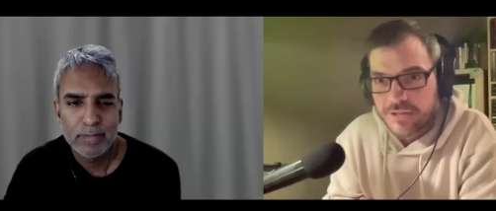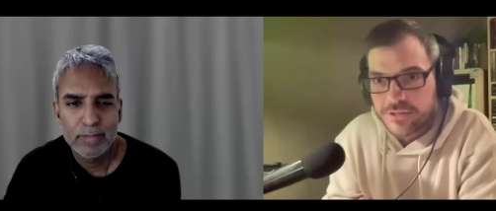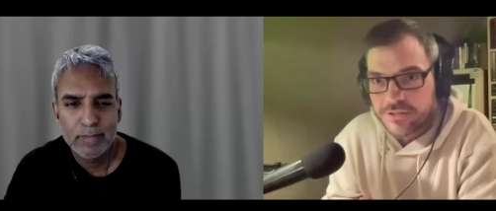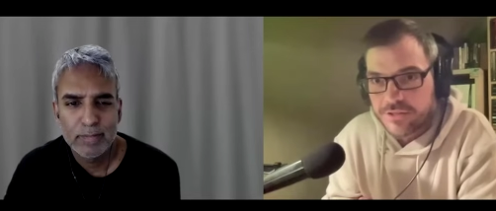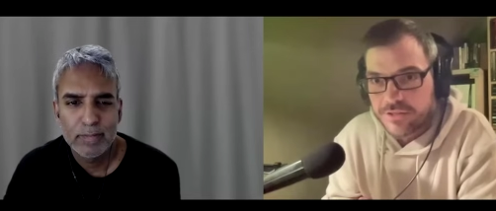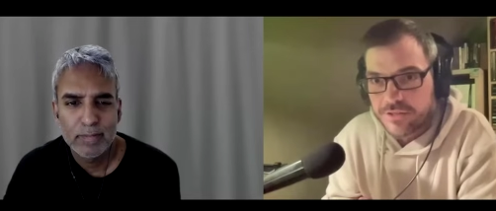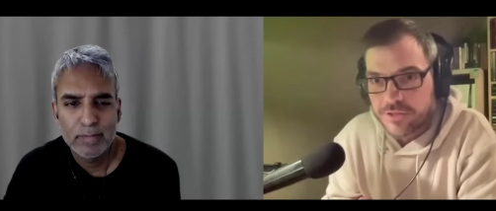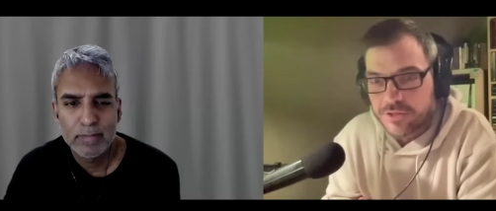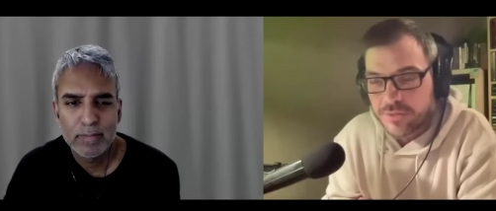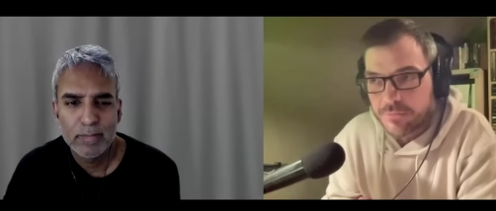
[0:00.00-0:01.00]
Speaker 1: to
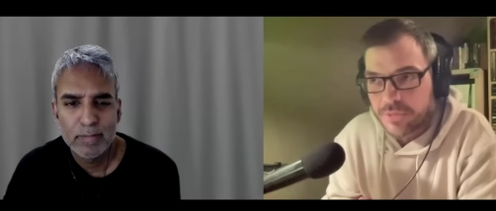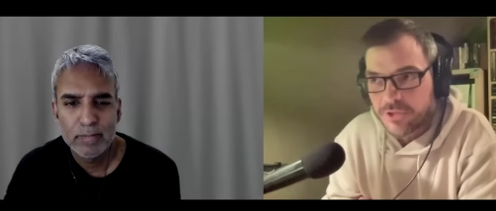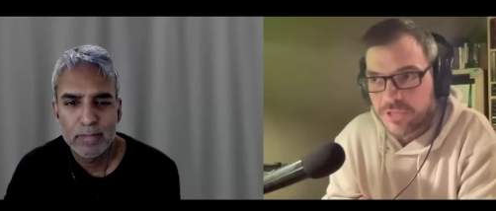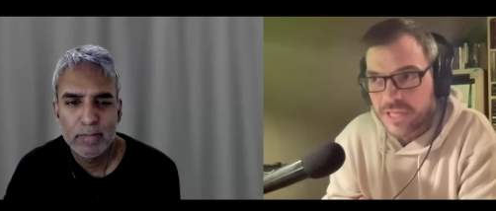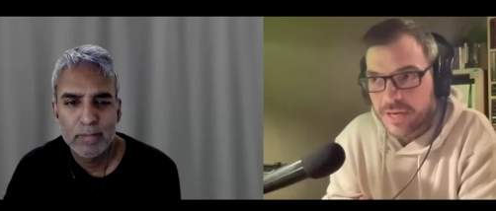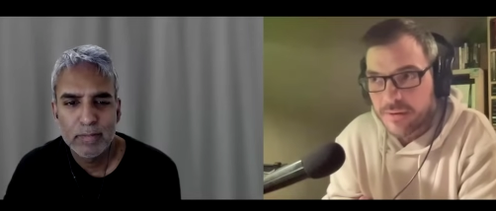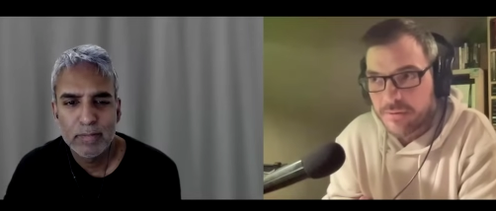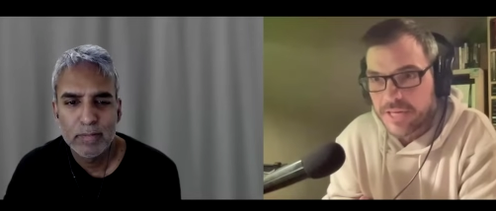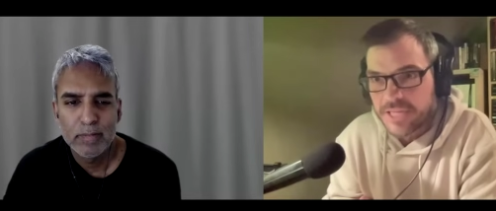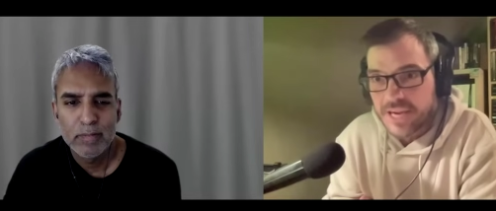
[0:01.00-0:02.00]
to build like a,
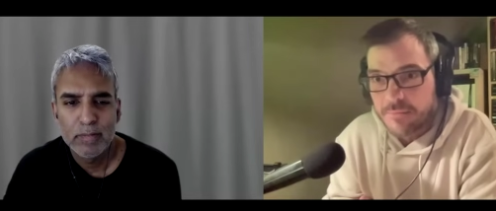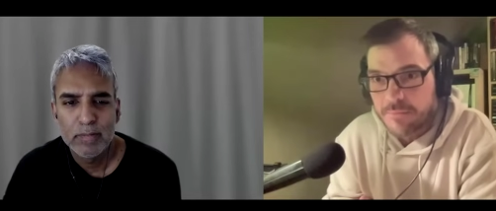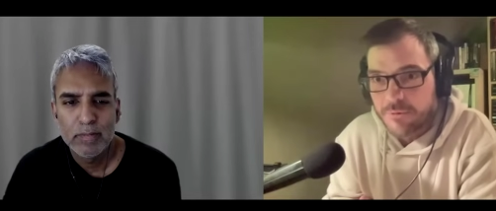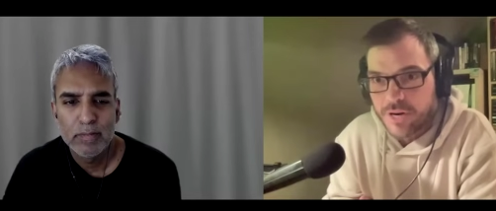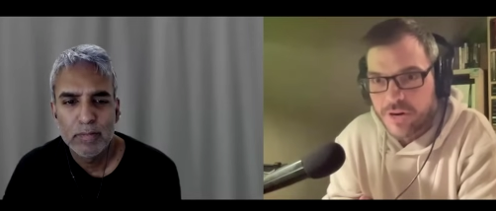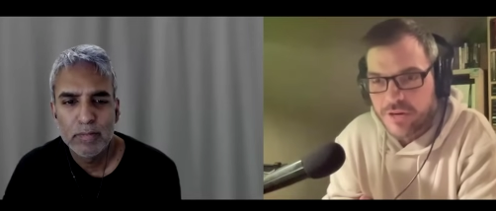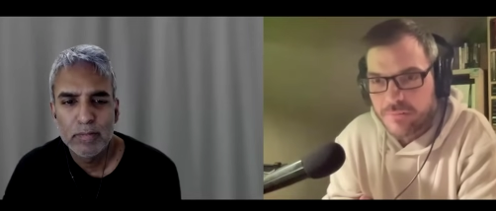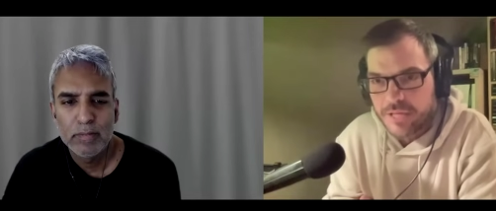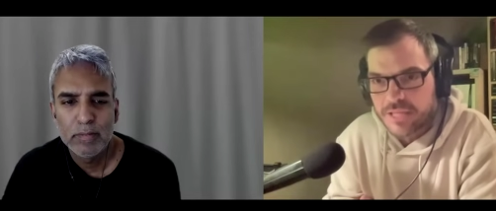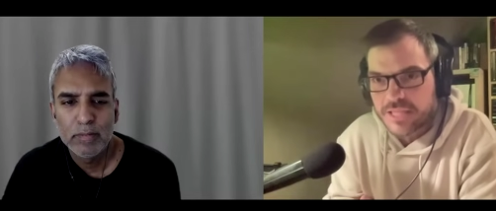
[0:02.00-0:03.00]
a temporary
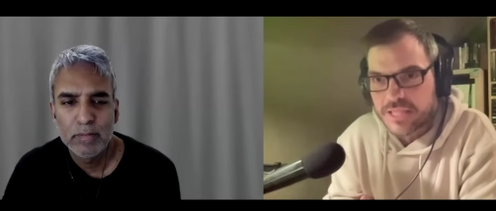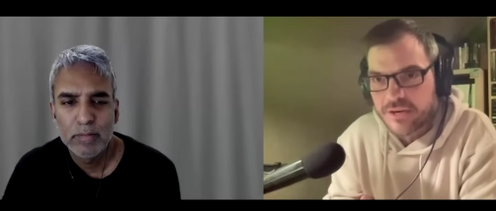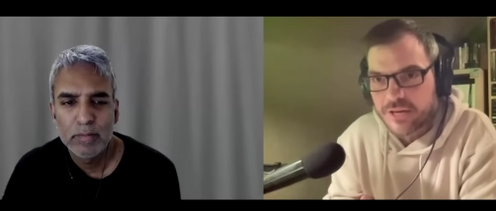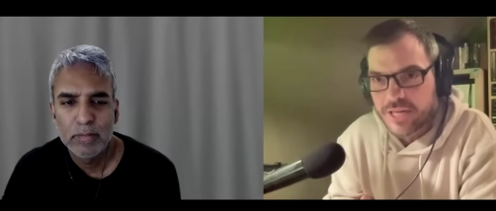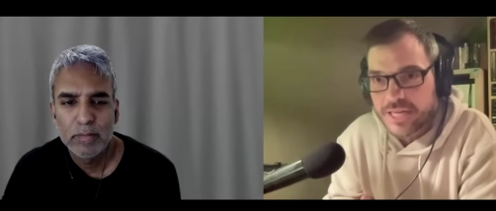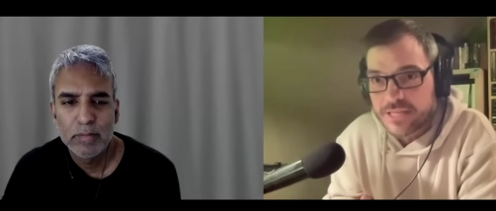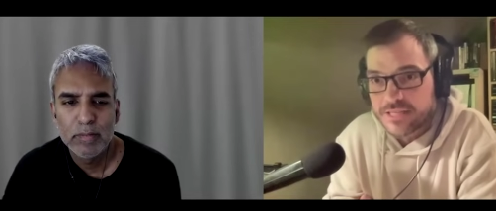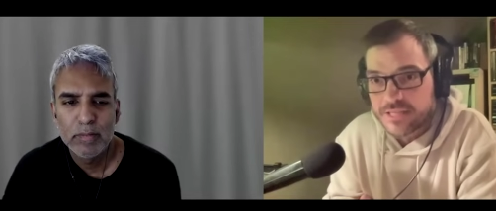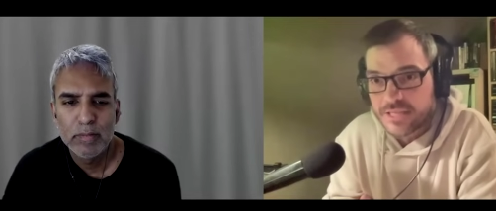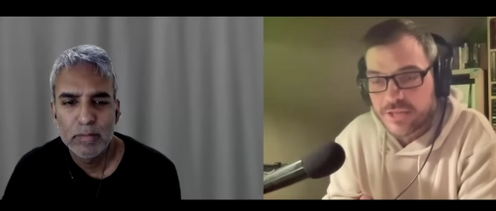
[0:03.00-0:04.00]
military
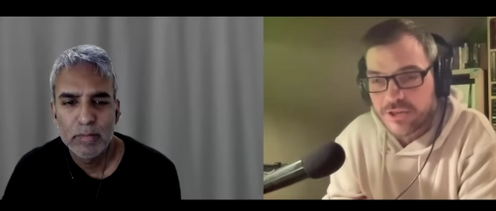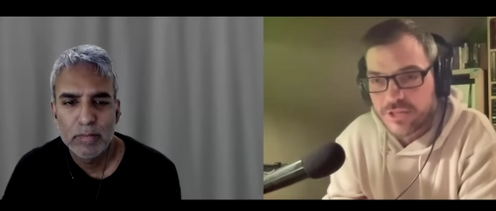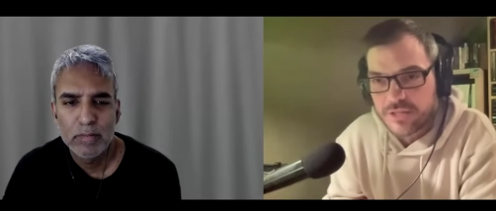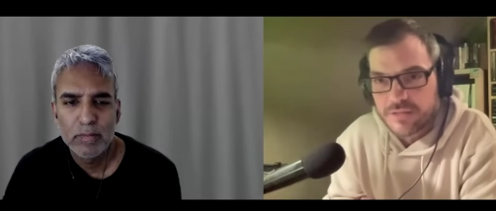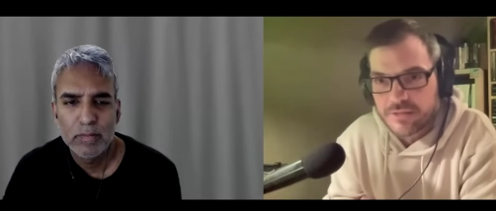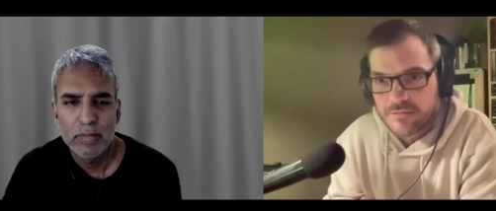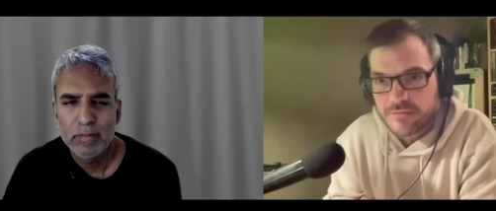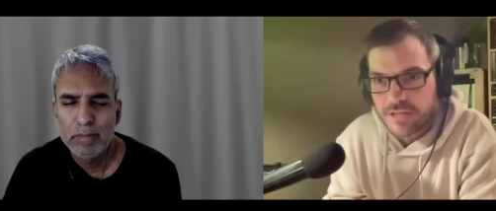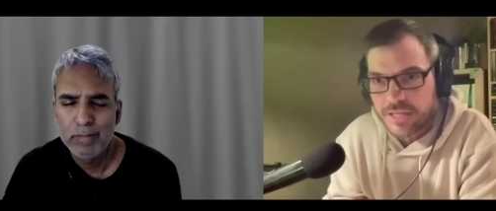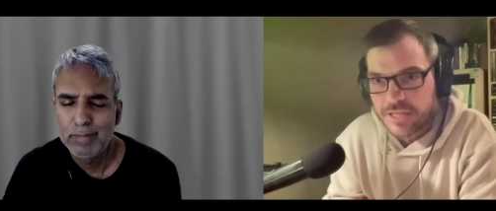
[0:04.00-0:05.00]
installation,
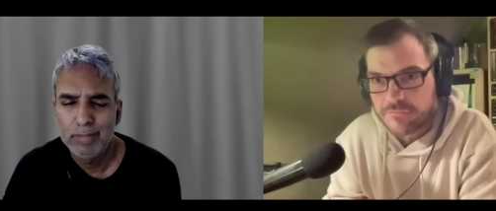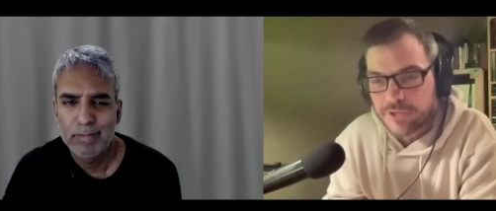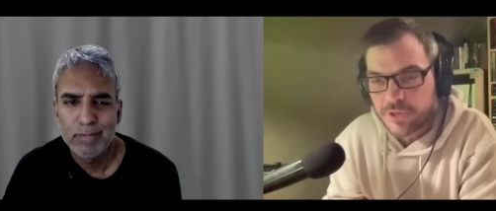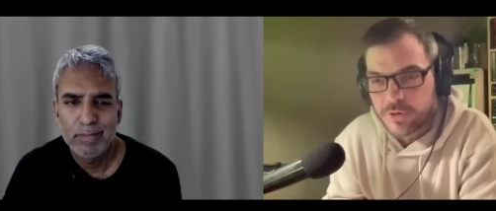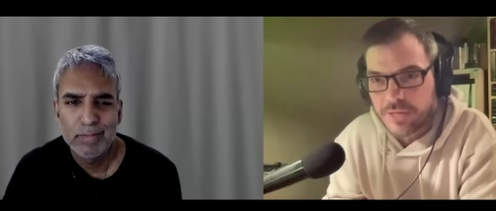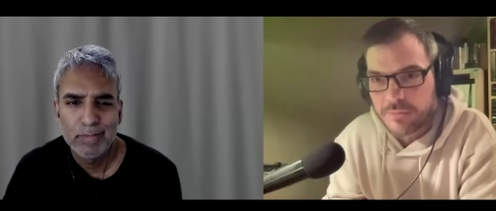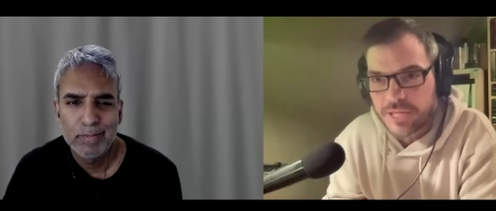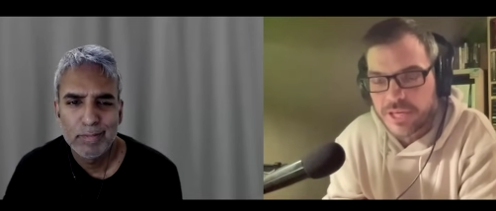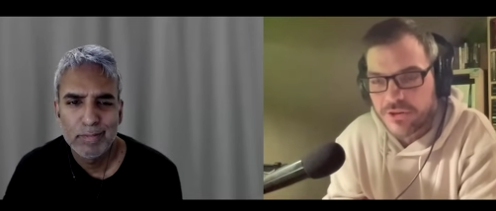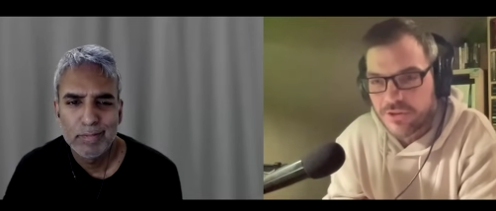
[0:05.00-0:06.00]
like a floating
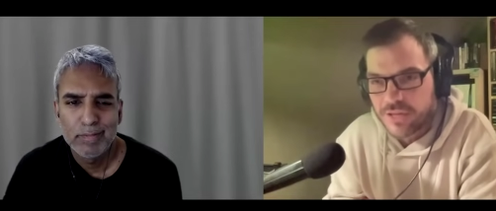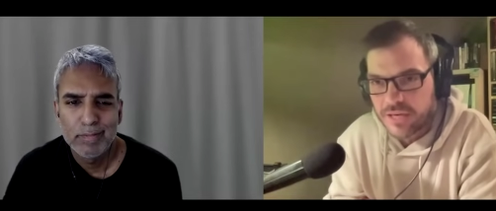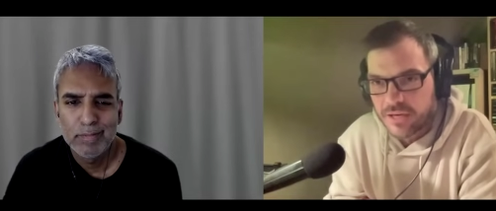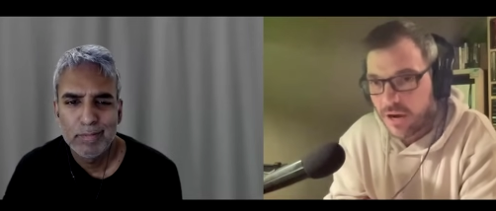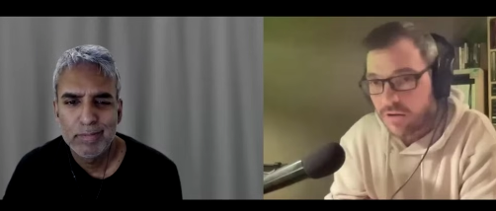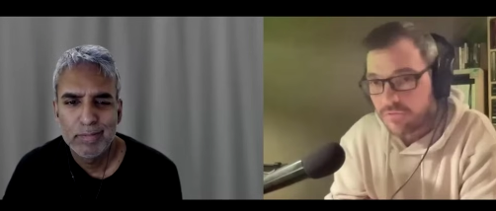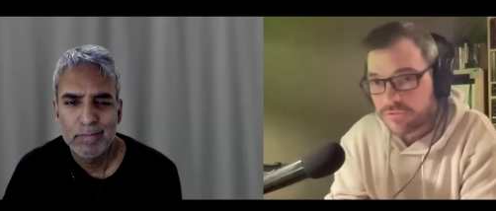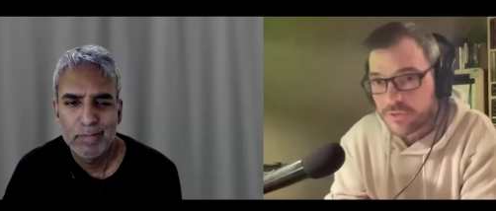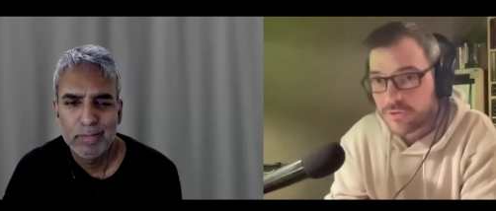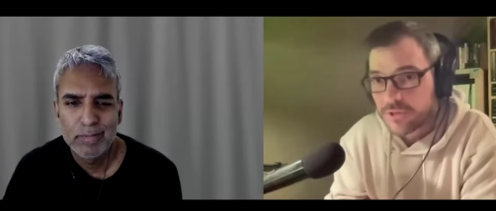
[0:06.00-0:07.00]
pier that can
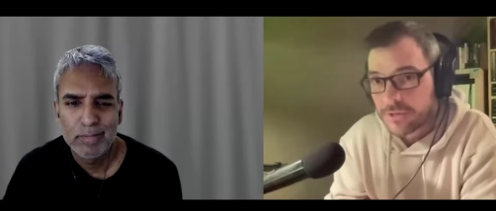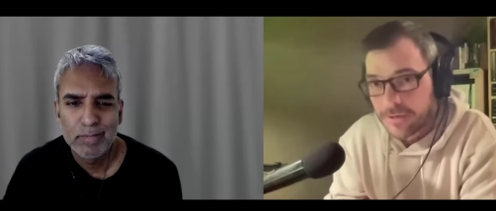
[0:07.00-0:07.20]
offload